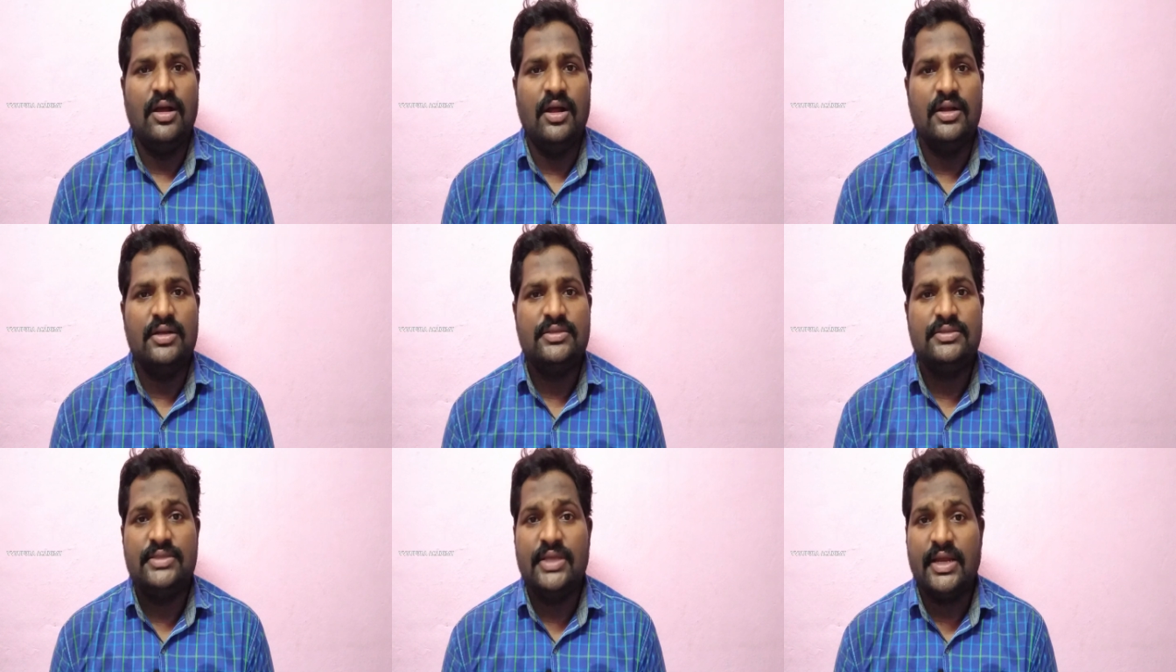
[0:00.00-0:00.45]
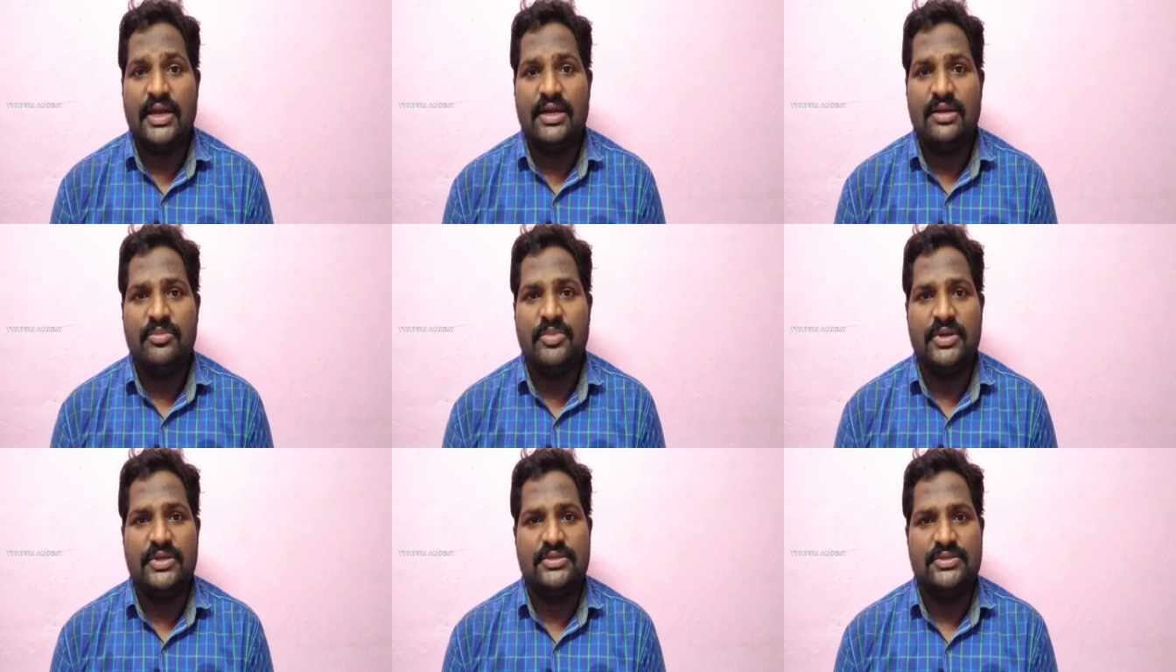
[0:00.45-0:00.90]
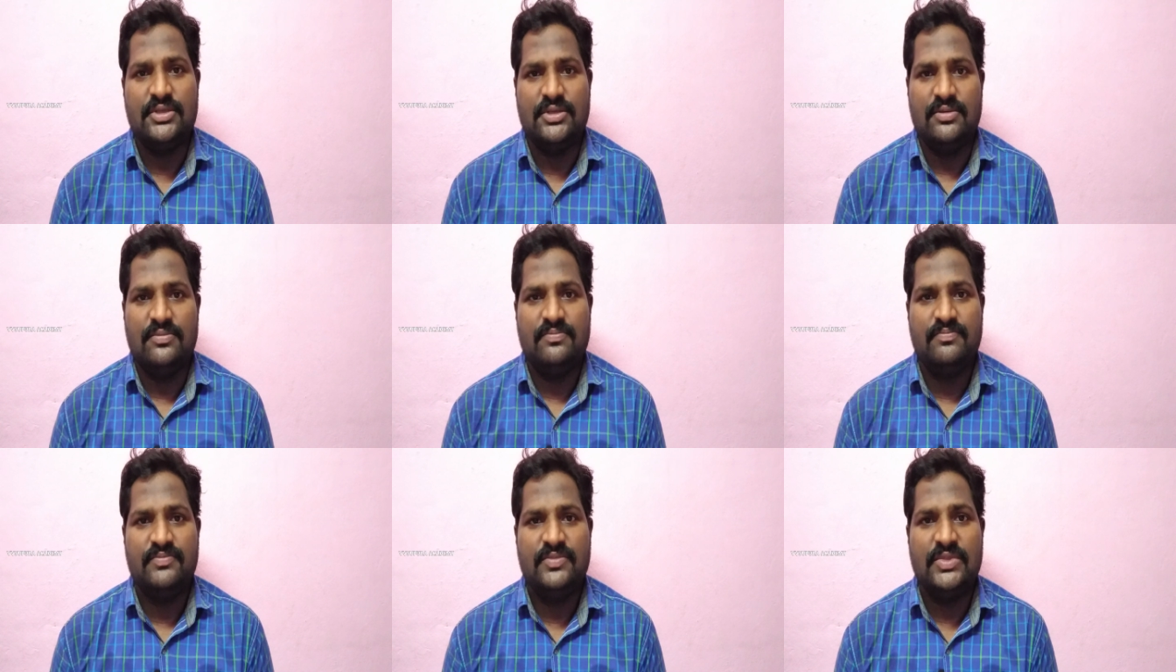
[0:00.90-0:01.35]
And second person,
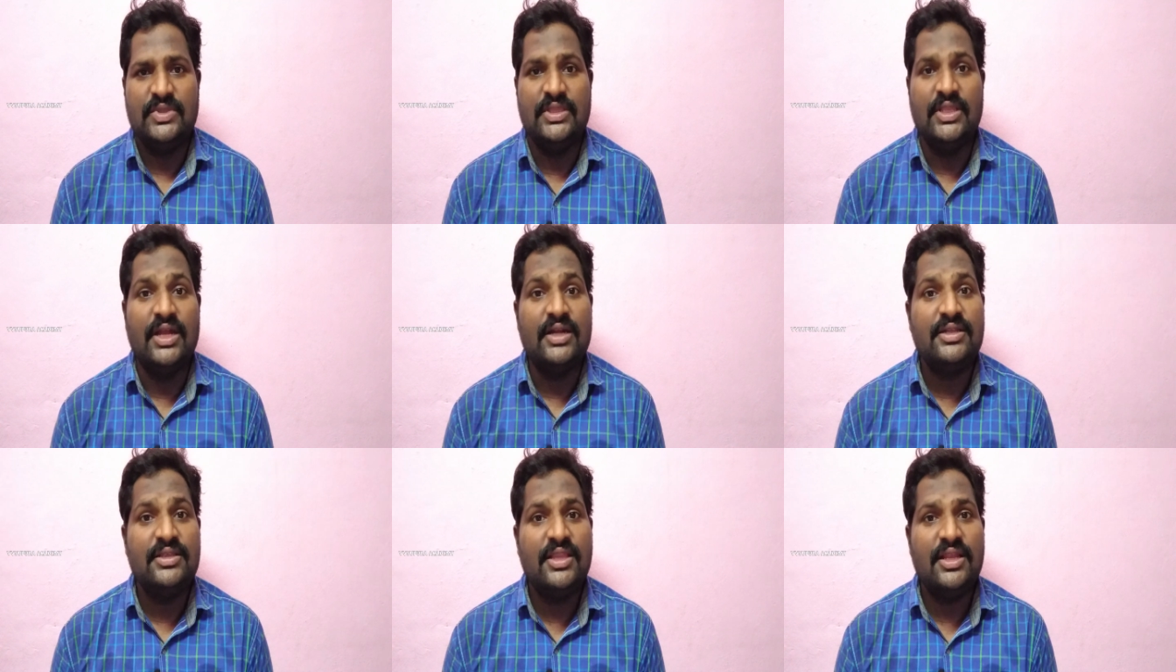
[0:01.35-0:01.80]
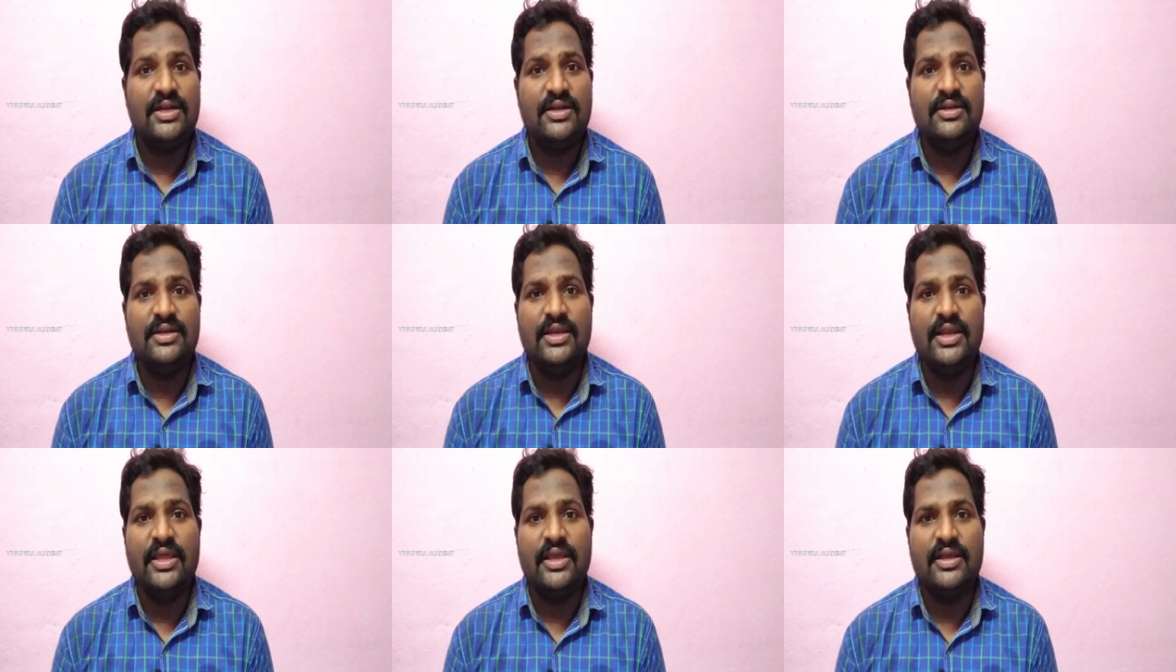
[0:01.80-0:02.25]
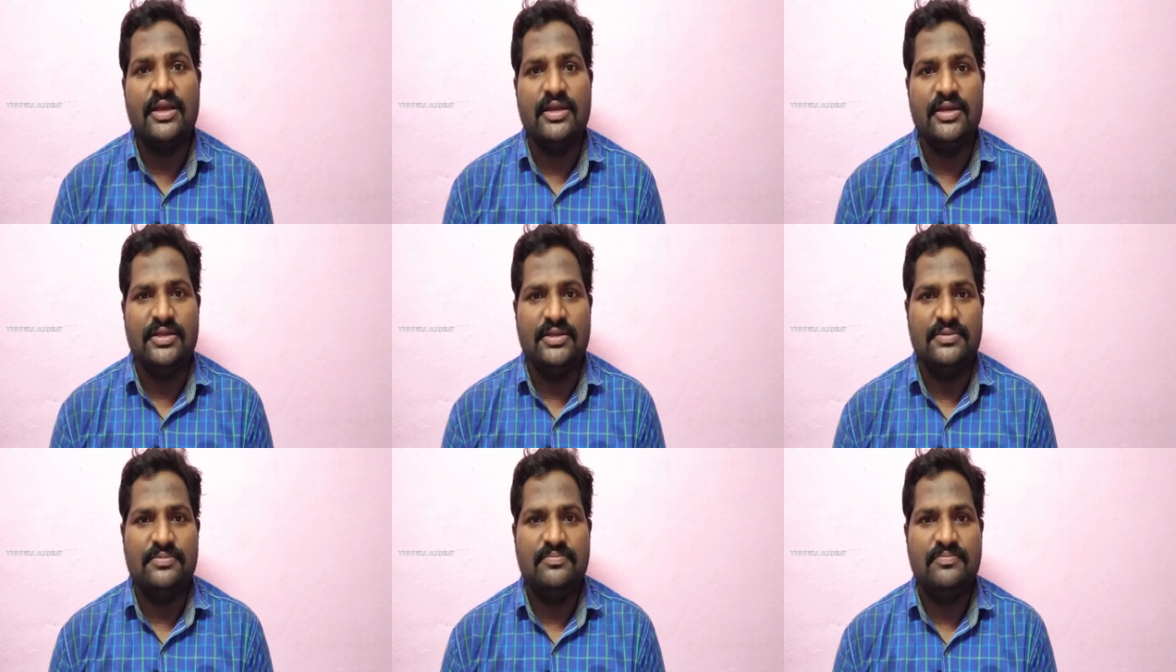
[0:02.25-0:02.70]
Nandan
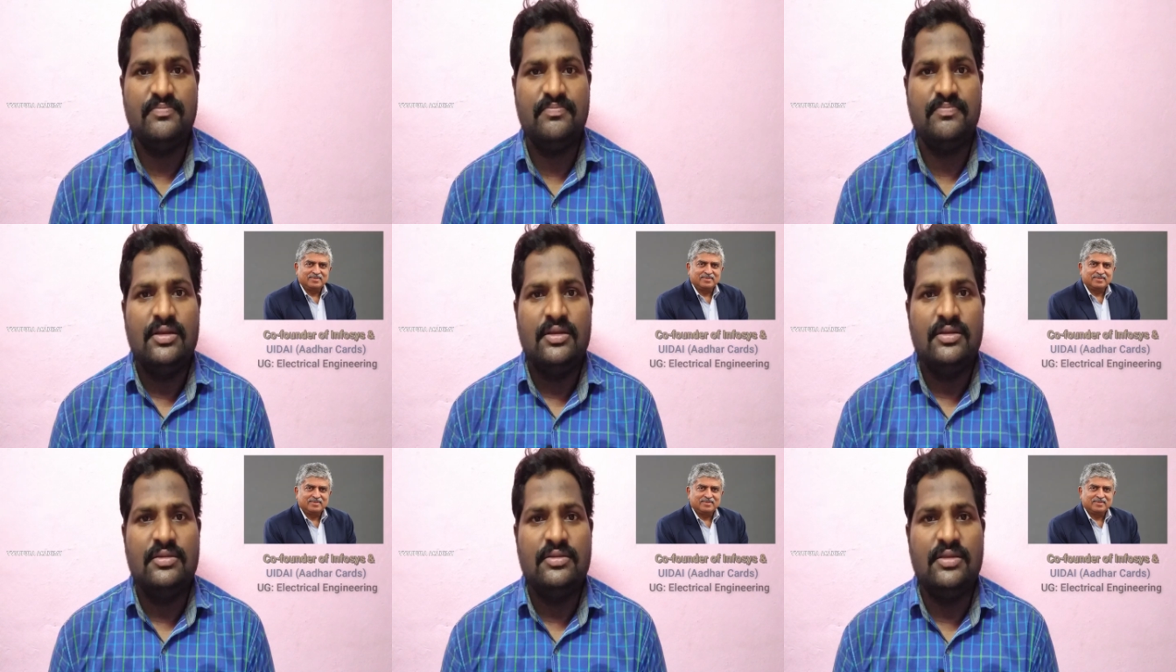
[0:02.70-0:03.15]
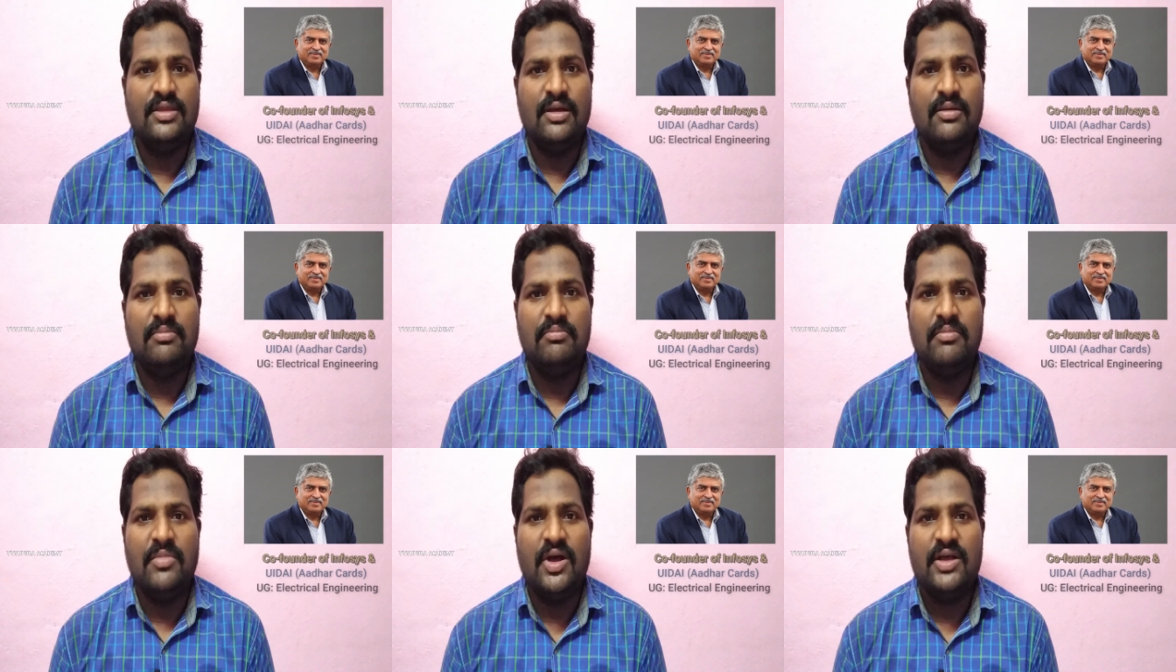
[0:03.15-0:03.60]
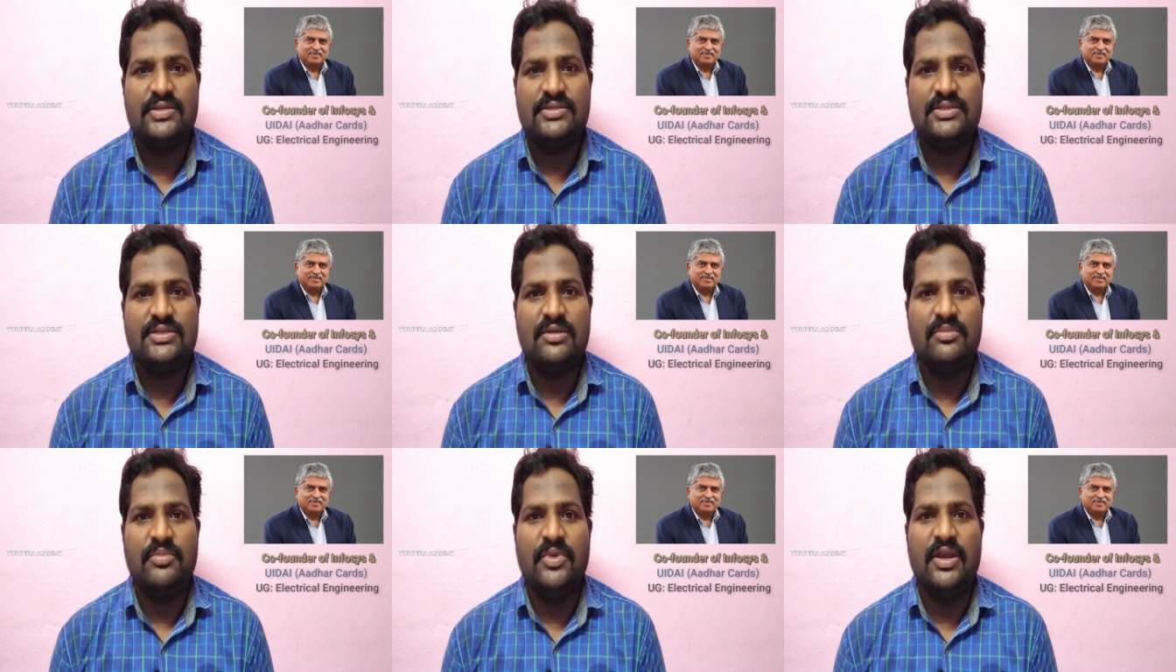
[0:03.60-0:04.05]
Nilekali, the
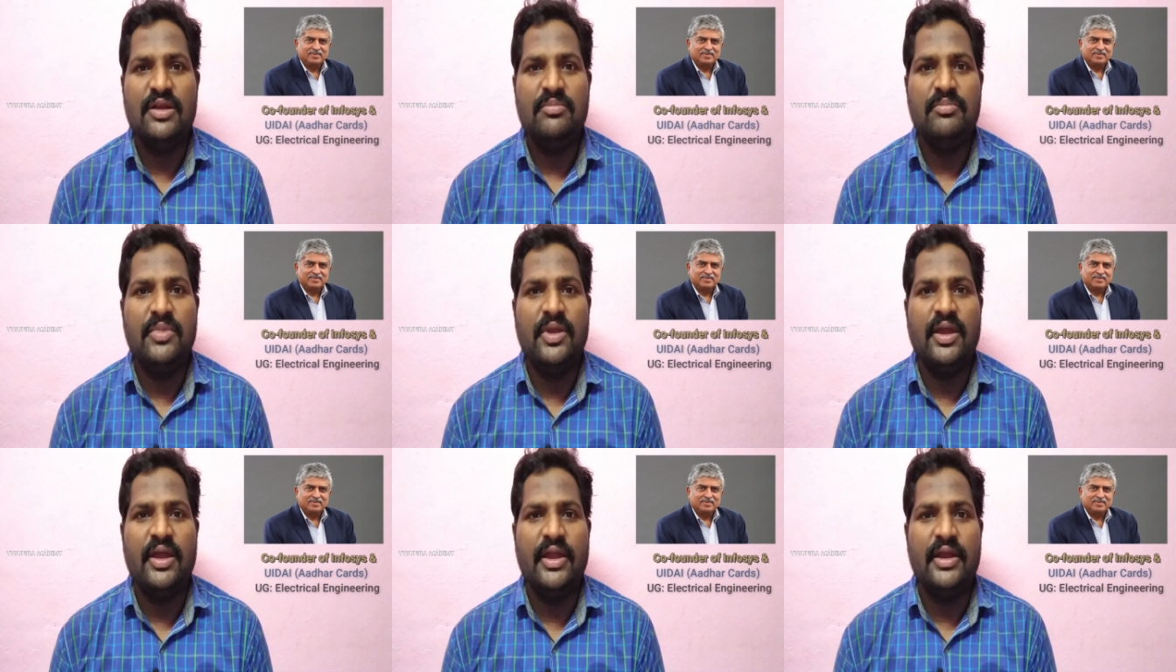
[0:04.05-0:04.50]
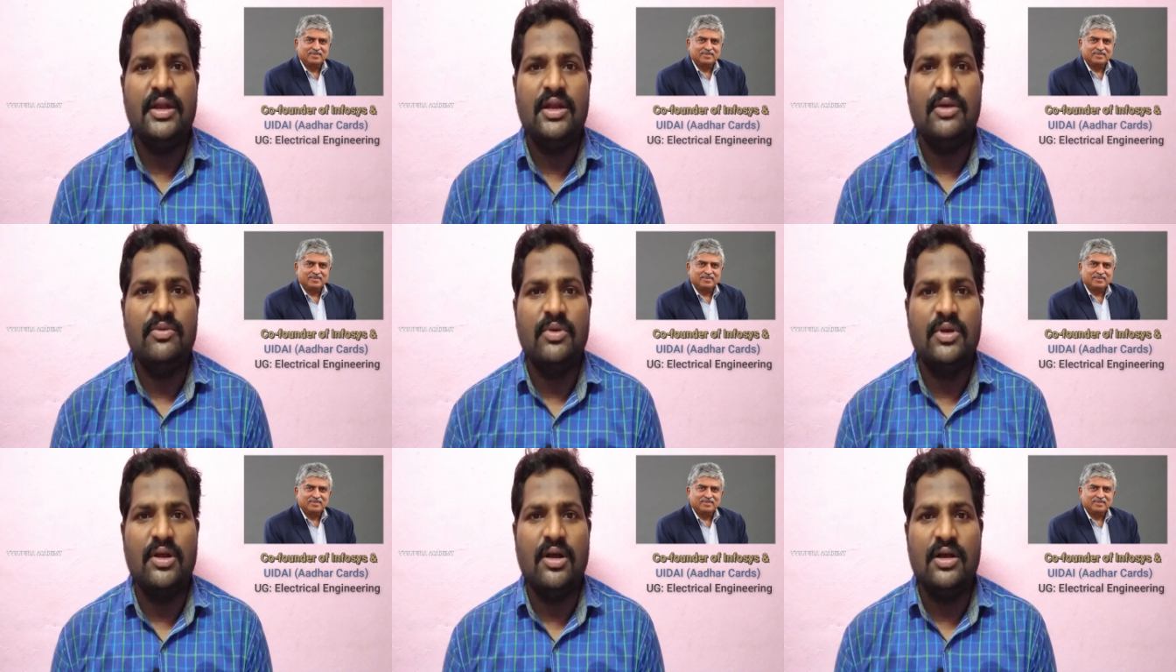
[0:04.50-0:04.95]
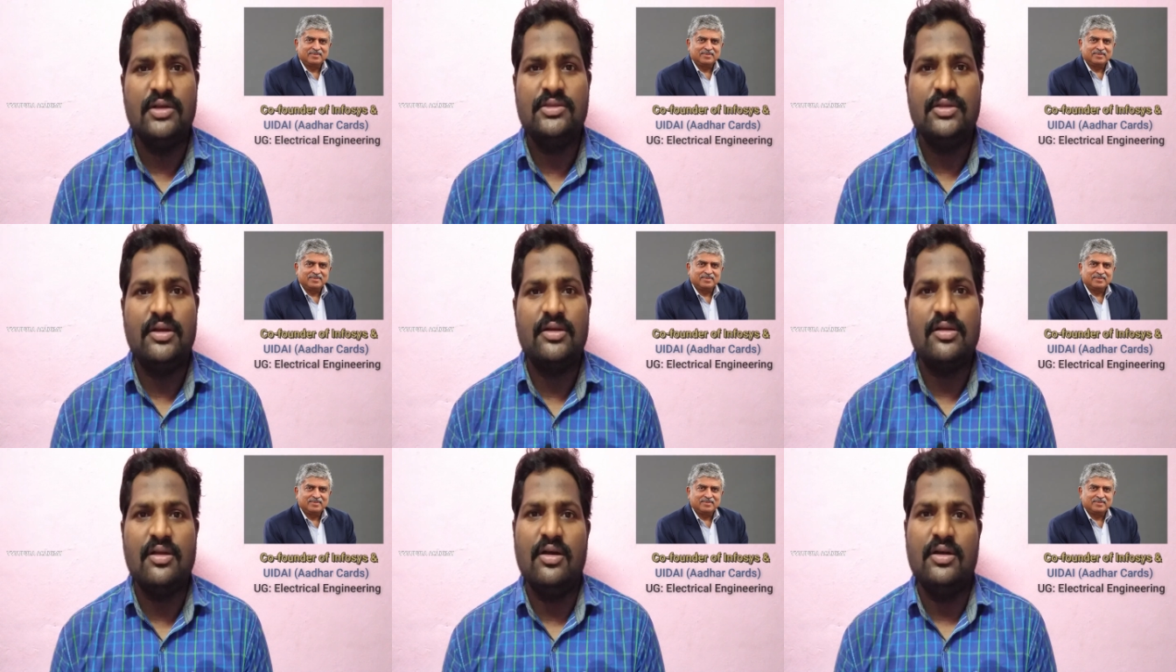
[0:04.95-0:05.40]
masterbrain behind our
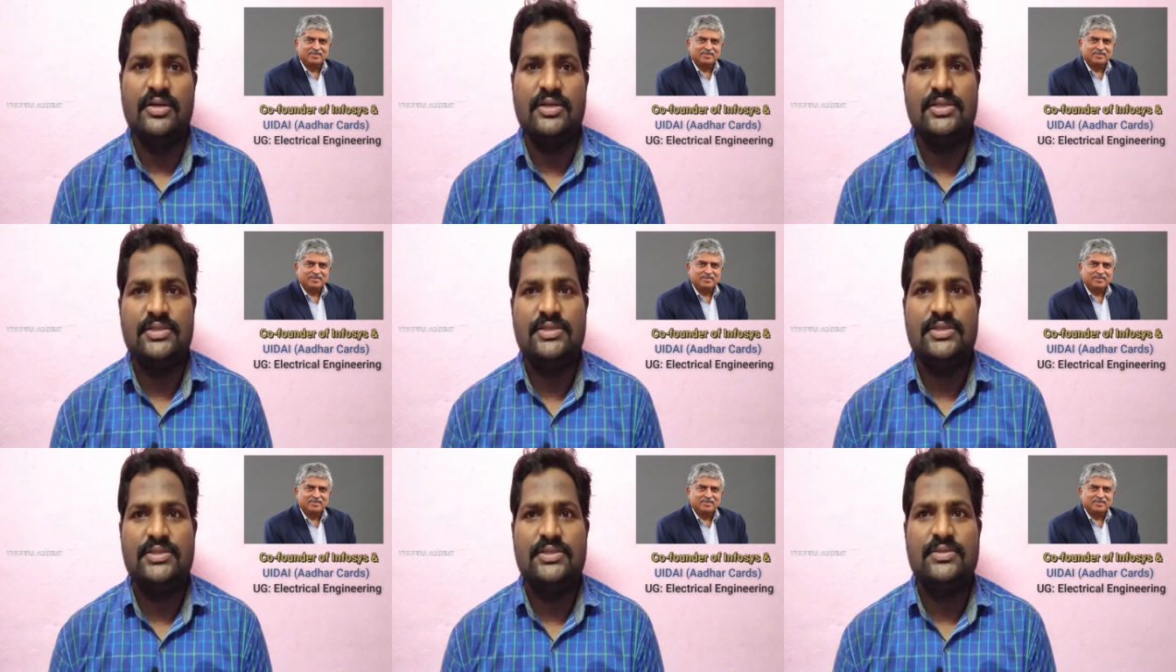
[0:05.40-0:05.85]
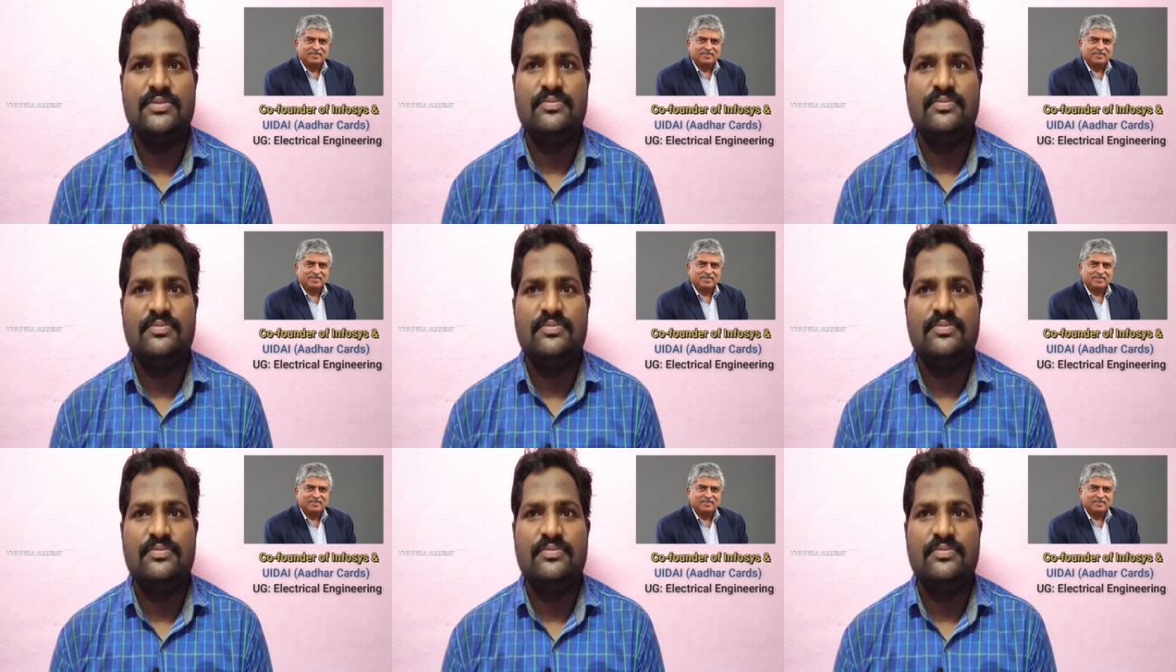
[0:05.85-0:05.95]
Aadhar cards,